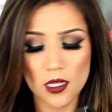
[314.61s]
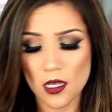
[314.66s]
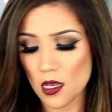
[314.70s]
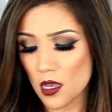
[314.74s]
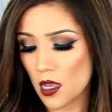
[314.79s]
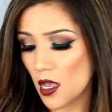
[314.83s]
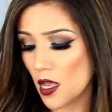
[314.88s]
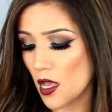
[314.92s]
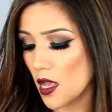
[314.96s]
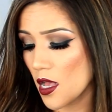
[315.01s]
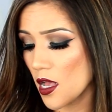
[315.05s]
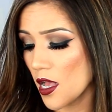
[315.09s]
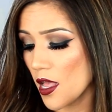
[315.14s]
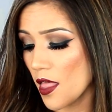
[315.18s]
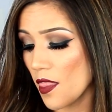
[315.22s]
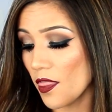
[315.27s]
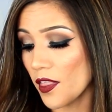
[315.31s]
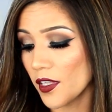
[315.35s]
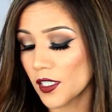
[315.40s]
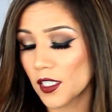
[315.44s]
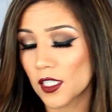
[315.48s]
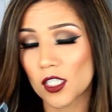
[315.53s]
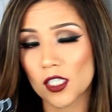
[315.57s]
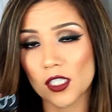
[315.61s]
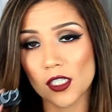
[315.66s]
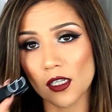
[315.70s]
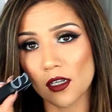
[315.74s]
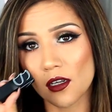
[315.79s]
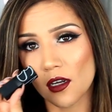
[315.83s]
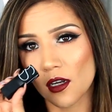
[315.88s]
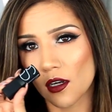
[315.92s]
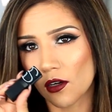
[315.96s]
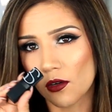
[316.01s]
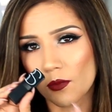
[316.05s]
This is,
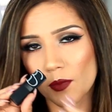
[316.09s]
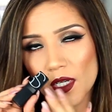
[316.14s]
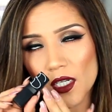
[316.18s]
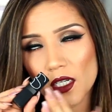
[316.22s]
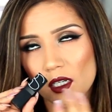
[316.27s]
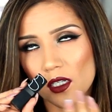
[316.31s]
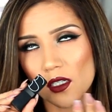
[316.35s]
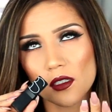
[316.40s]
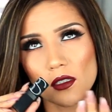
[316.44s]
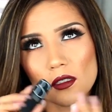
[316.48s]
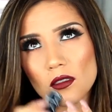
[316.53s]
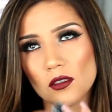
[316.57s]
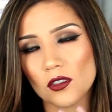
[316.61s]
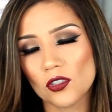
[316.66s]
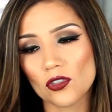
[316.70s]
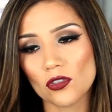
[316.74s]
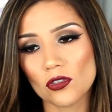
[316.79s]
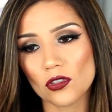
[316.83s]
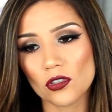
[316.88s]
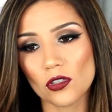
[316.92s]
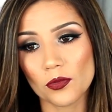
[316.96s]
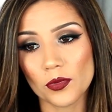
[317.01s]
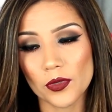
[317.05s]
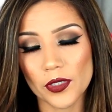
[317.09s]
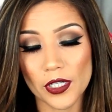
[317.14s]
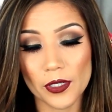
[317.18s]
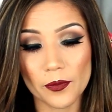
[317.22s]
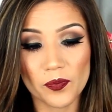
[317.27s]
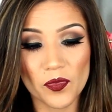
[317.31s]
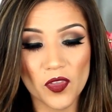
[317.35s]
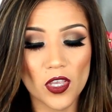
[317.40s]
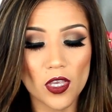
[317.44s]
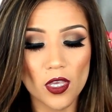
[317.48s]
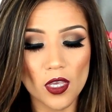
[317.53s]
oh my god, it's just so
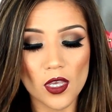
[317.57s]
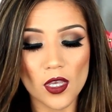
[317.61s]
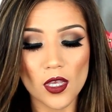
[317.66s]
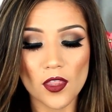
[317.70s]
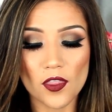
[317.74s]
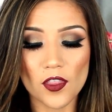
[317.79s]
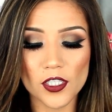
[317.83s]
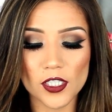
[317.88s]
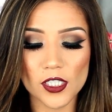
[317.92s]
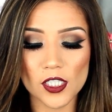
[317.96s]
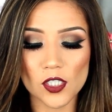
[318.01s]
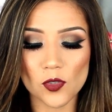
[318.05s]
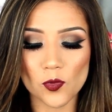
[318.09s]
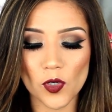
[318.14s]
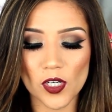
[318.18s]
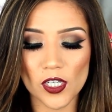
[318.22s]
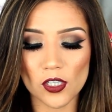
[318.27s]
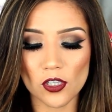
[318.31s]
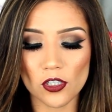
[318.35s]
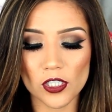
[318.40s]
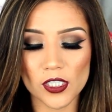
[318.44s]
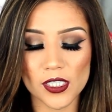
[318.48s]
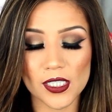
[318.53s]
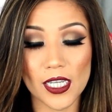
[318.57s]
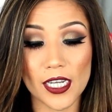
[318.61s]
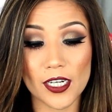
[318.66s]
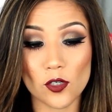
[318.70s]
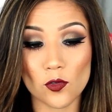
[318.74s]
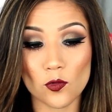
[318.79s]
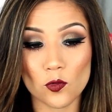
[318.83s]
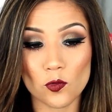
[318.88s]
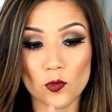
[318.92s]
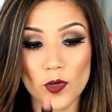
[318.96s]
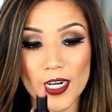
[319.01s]
pretty. This is what it looks
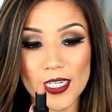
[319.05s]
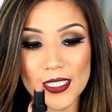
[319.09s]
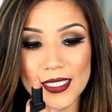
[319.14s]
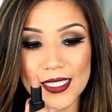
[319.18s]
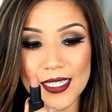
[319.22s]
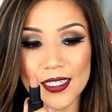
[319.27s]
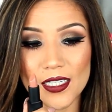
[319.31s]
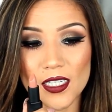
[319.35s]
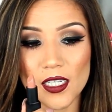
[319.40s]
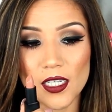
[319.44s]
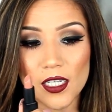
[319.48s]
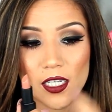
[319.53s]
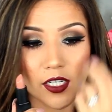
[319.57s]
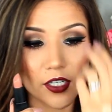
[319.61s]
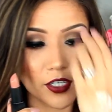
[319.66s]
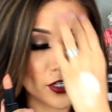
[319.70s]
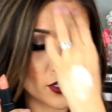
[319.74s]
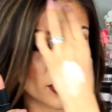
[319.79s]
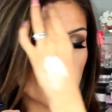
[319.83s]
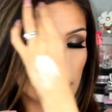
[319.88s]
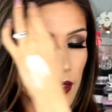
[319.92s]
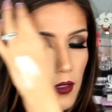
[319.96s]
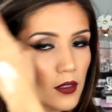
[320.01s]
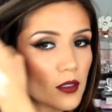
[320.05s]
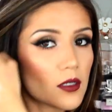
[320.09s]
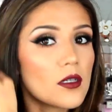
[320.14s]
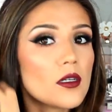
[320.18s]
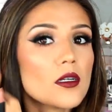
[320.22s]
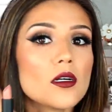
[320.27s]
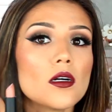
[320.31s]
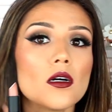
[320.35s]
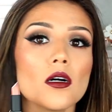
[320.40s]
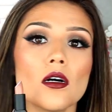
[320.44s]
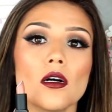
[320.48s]
like right here.
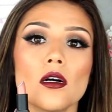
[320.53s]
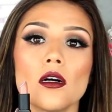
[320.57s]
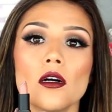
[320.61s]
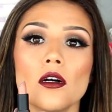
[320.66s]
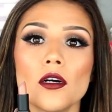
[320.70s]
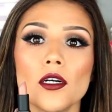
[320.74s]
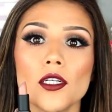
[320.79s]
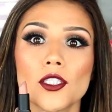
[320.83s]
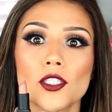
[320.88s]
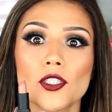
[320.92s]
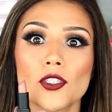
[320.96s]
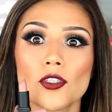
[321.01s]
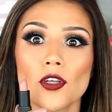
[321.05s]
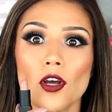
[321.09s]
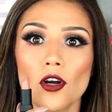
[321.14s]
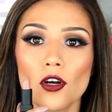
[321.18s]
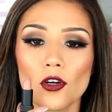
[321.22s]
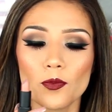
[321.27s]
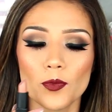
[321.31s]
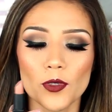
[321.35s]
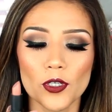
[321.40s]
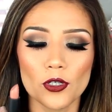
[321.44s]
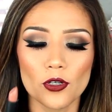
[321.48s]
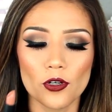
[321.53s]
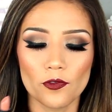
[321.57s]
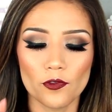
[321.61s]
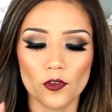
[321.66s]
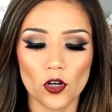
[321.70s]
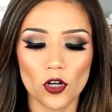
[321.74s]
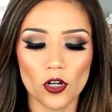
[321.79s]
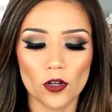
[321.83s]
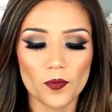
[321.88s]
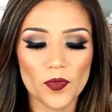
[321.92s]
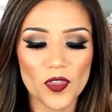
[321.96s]
Oh, it's so
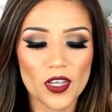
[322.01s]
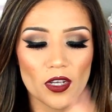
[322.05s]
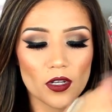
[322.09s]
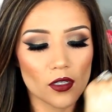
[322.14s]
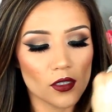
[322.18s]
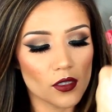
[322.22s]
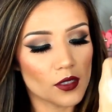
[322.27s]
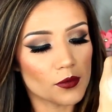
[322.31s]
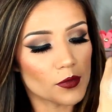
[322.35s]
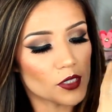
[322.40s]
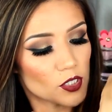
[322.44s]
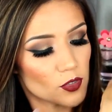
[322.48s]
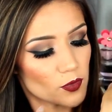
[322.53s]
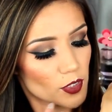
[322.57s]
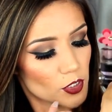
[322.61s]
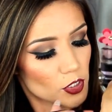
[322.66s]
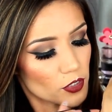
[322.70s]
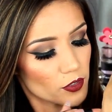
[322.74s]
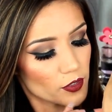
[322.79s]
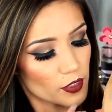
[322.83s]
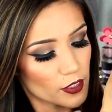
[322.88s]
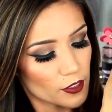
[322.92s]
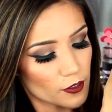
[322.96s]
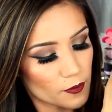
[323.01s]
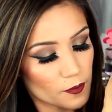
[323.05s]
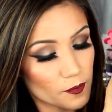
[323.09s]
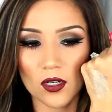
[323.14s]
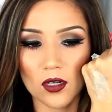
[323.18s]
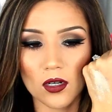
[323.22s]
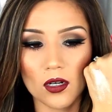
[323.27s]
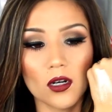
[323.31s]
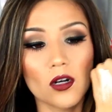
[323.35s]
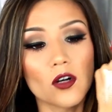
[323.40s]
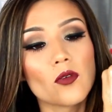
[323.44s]
beautiful. Let me swatch it right here.
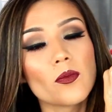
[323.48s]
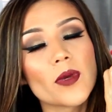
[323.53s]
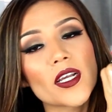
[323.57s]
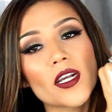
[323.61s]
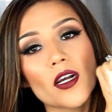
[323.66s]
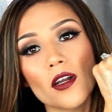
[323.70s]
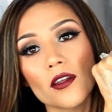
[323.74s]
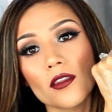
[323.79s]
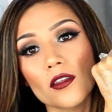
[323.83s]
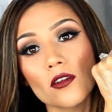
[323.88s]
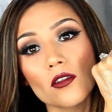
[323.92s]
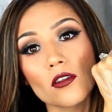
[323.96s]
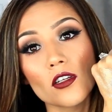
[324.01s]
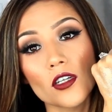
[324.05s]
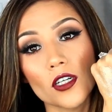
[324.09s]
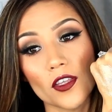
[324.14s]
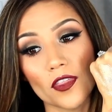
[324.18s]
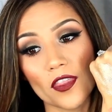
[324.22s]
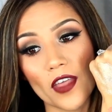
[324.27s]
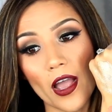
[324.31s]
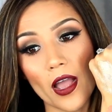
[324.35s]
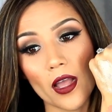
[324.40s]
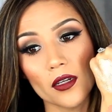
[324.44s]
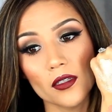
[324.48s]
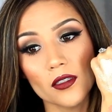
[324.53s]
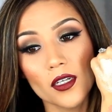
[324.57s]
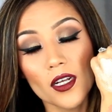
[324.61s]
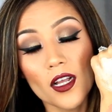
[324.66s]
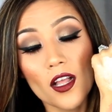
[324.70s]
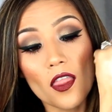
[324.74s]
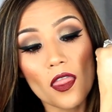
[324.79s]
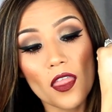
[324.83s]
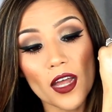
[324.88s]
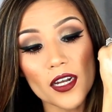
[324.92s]
Oh my god, though, look at that.
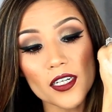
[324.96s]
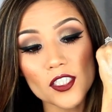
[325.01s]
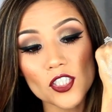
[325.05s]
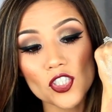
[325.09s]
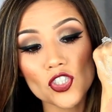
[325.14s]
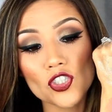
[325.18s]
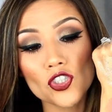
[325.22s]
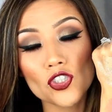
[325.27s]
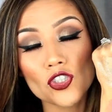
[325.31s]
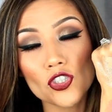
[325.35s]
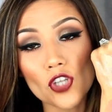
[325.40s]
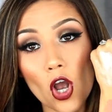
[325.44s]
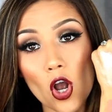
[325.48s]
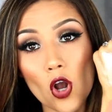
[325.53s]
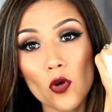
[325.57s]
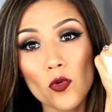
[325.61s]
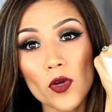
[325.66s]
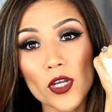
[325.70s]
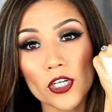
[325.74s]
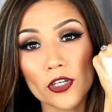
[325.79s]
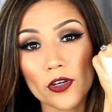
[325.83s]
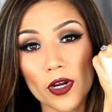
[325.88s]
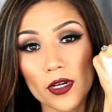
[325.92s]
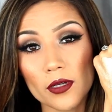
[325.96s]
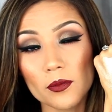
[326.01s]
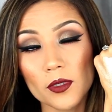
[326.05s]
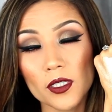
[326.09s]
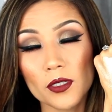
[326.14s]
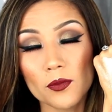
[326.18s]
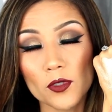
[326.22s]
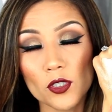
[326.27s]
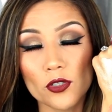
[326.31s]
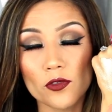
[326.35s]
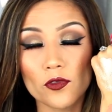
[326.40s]
That is so
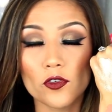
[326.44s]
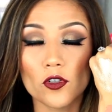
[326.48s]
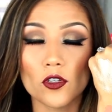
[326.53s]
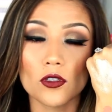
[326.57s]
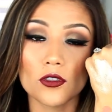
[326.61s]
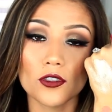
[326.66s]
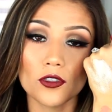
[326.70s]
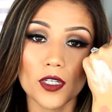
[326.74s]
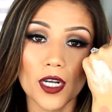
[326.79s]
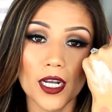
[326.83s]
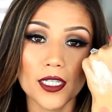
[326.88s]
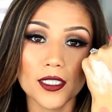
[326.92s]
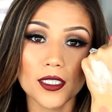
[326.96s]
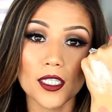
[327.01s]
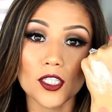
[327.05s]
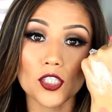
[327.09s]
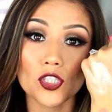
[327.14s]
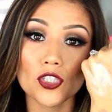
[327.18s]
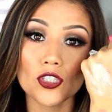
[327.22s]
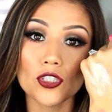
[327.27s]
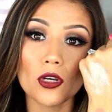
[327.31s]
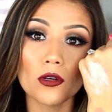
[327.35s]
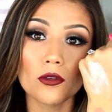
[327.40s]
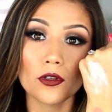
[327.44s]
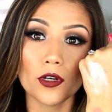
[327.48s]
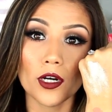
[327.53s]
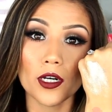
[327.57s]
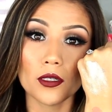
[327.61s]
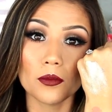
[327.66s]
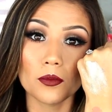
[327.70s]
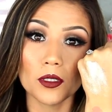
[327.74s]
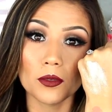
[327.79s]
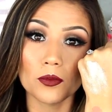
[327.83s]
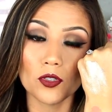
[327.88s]
incredibly beautiful, you guys, like so
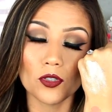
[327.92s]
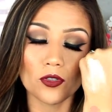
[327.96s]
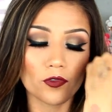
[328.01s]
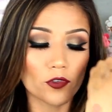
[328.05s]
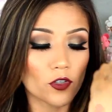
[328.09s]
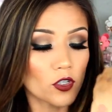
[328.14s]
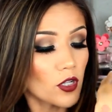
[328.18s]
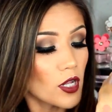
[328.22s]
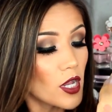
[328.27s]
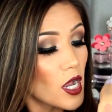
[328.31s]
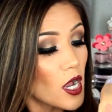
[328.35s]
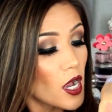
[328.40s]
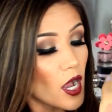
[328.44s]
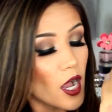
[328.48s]
incredibly beautiful.